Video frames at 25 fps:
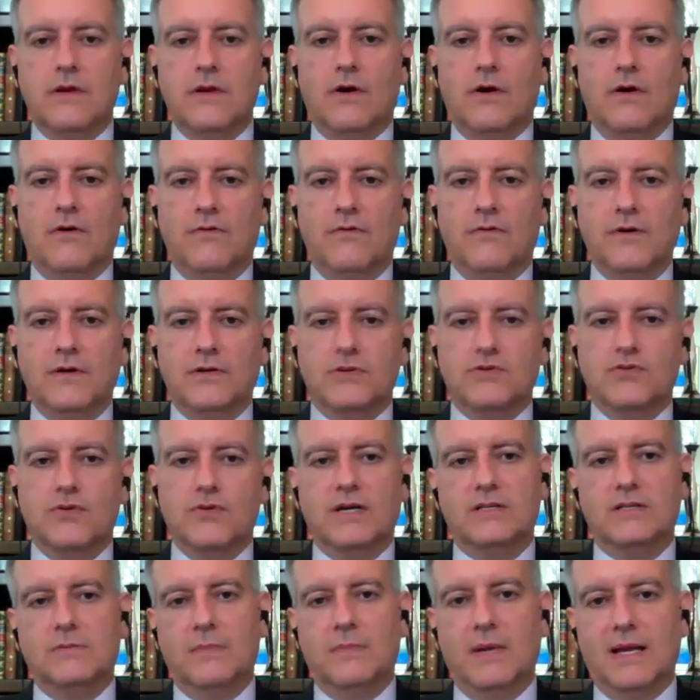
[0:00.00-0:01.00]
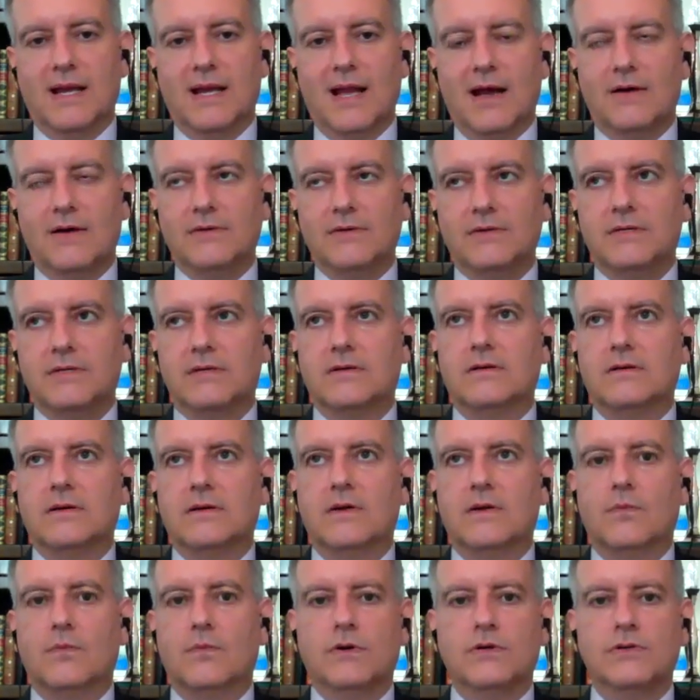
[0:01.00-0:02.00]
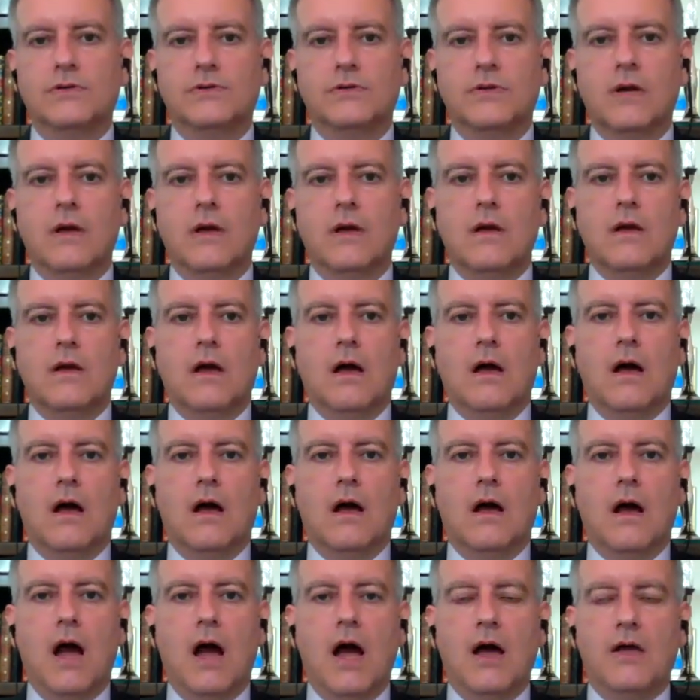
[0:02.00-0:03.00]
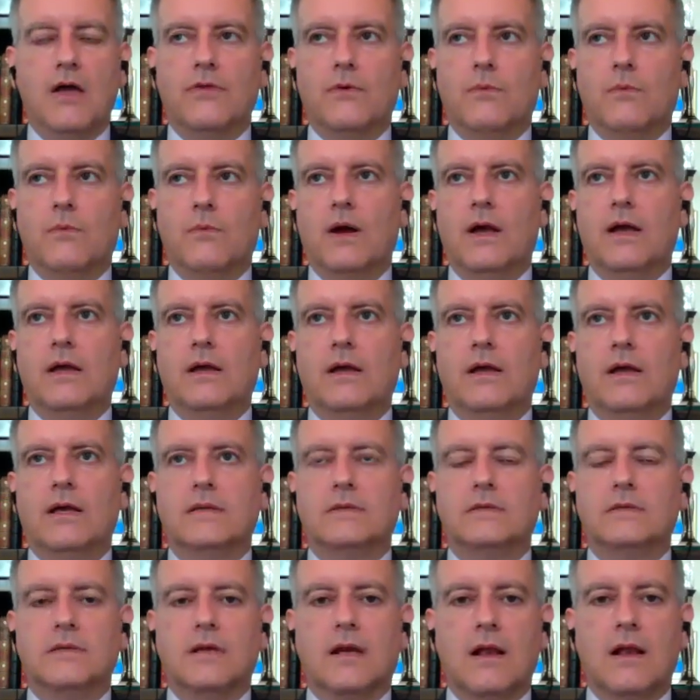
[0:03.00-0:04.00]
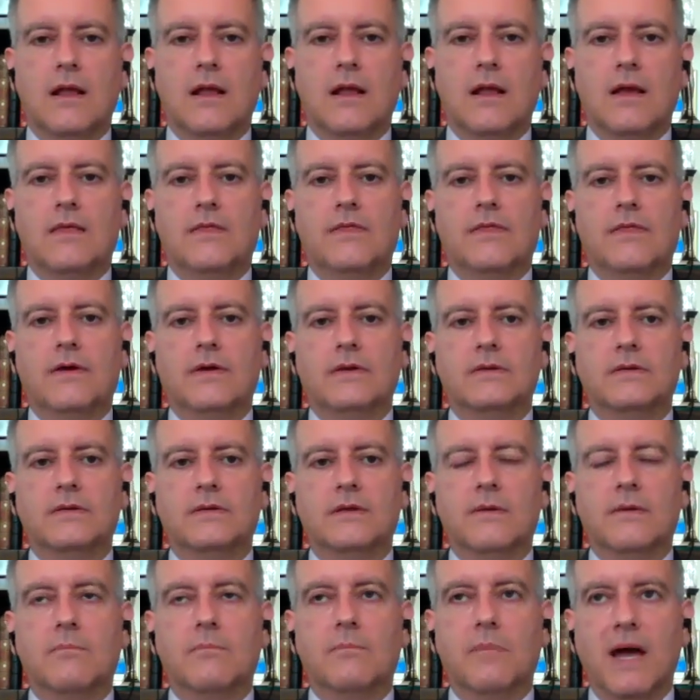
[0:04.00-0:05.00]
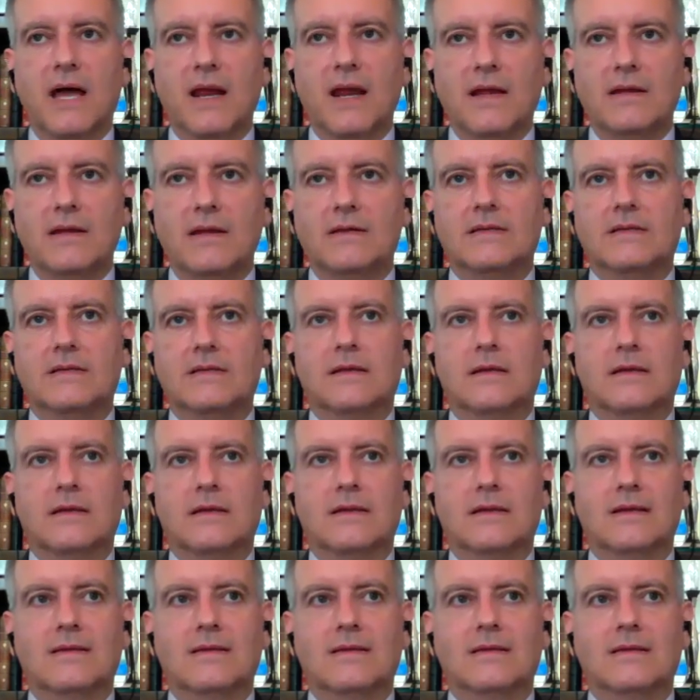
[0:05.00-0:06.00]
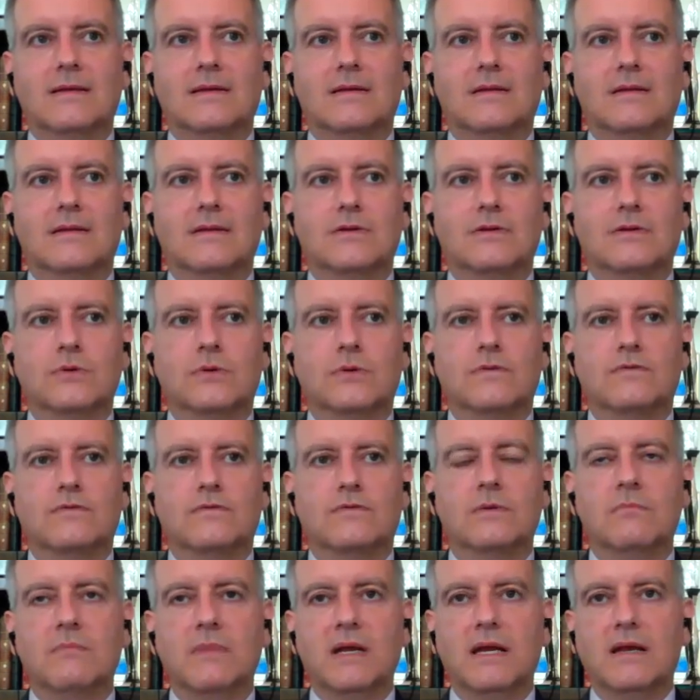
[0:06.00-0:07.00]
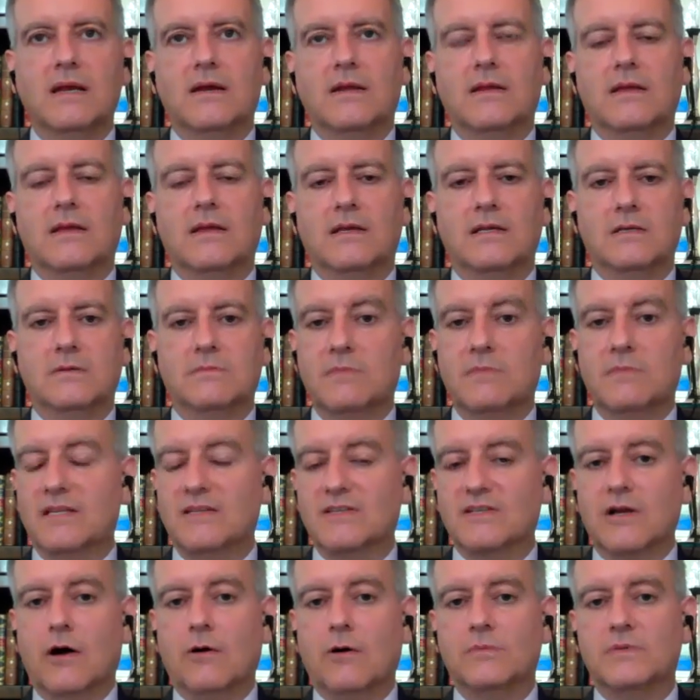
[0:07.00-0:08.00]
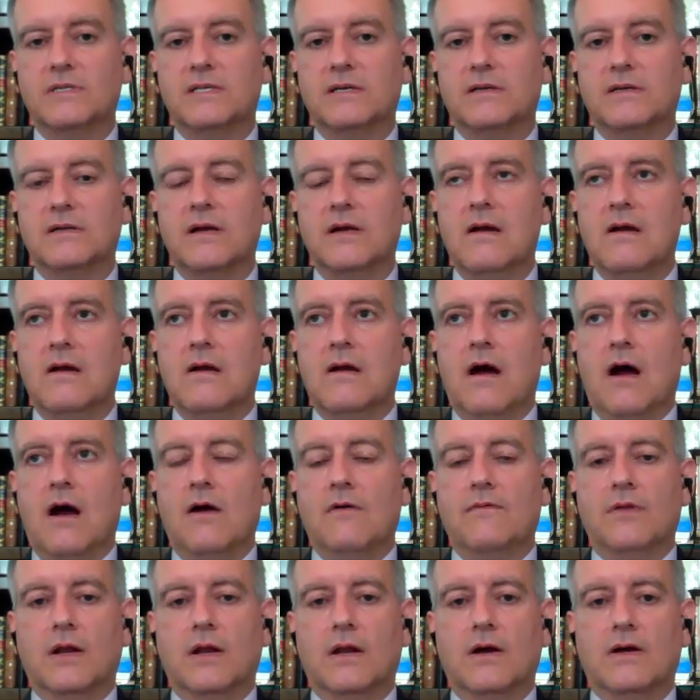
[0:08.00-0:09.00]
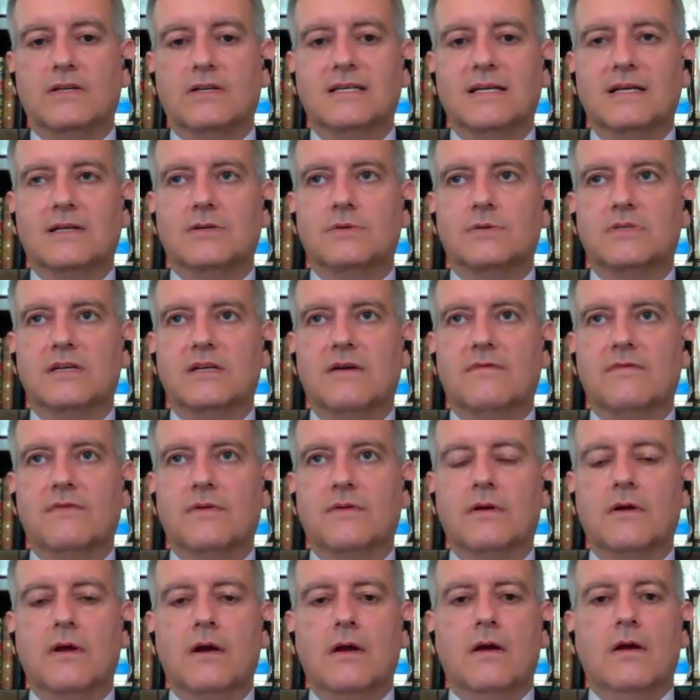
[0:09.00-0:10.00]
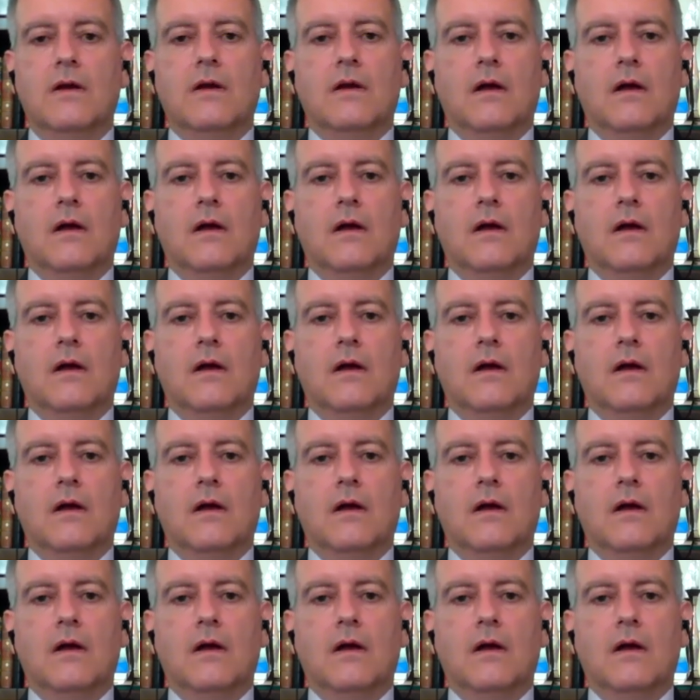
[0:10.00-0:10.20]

the office tried to make out it was. Either way, it's clear that the Bennett, the sort of demeanor that's been sculpted over the last 6 or 7